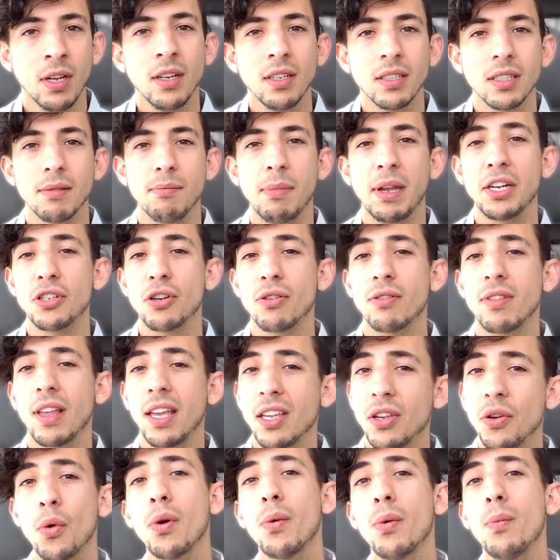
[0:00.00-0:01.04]
to make sure
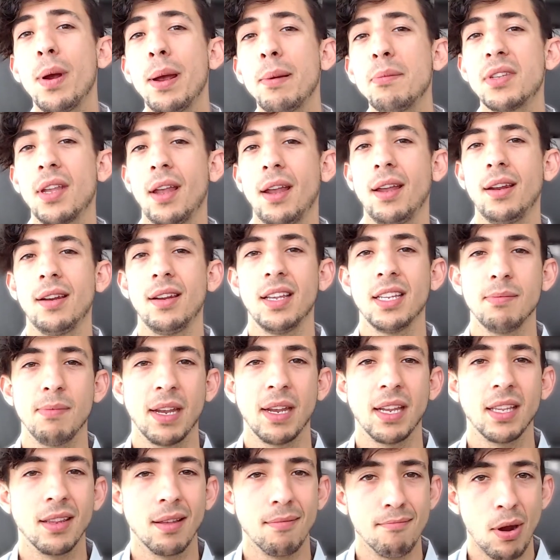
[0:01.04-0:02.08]
that your website is
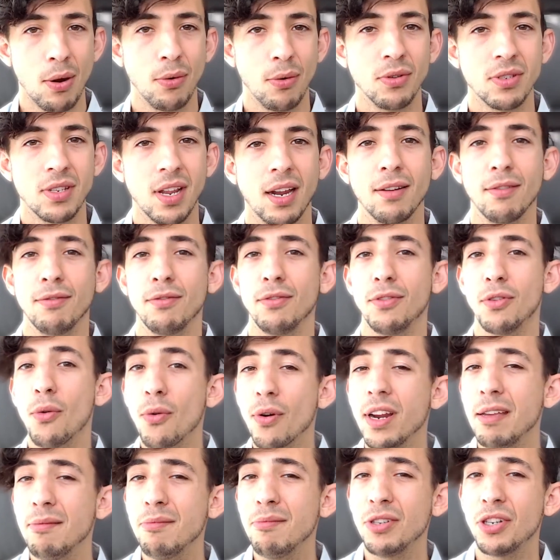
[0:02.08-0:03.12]
making the most out of
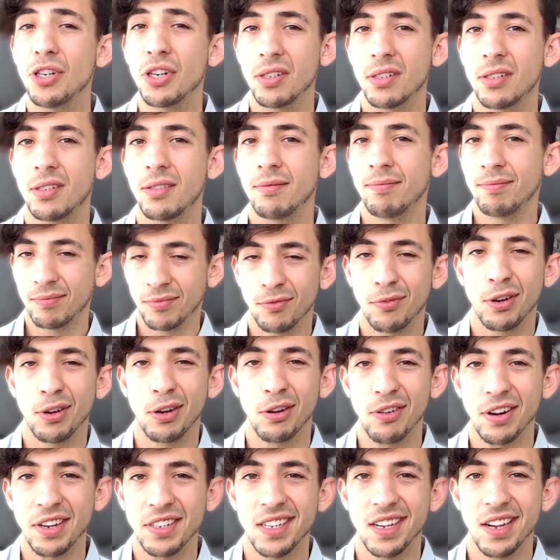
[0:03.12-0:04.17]
your images for
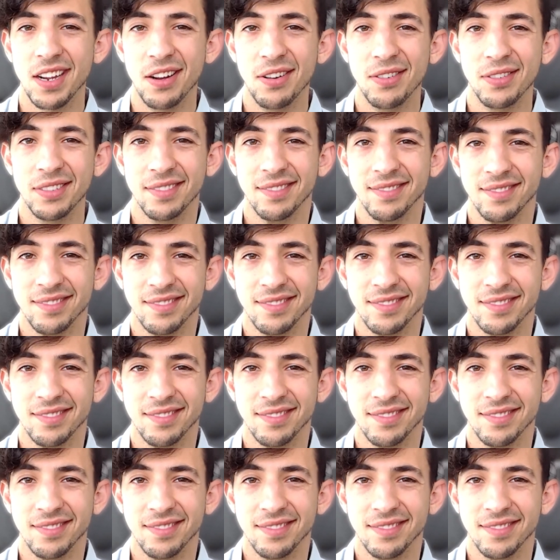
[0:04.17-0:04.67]
your SEO.